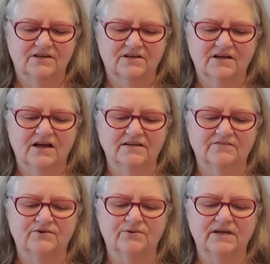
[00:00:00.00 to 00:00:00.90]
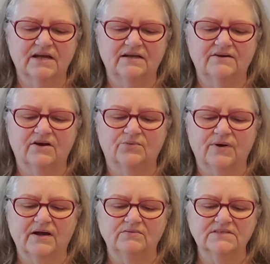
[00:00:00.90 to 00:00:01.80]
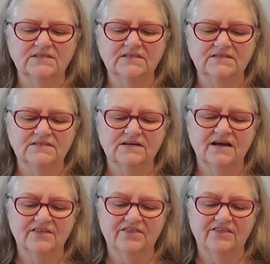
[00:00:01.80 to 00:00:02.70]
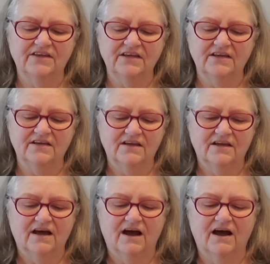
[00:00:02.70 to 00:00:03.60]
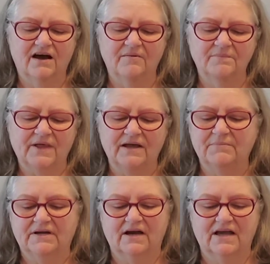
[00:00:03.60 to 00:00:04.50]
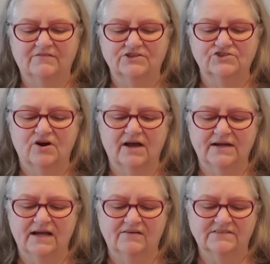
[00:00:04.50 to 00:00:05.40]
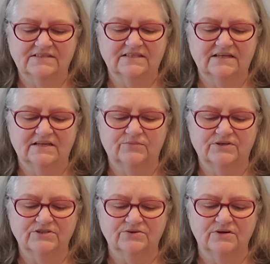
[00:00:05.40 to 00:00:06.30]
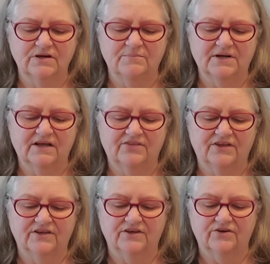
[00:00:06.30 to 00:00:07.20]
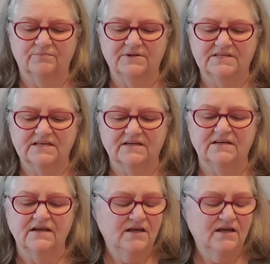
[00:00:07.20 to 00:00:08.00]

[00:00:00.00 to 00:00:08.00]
kind of create around it, I think. I mean, I haven't tried, I haven't seen anyone do it, but I think it could be done.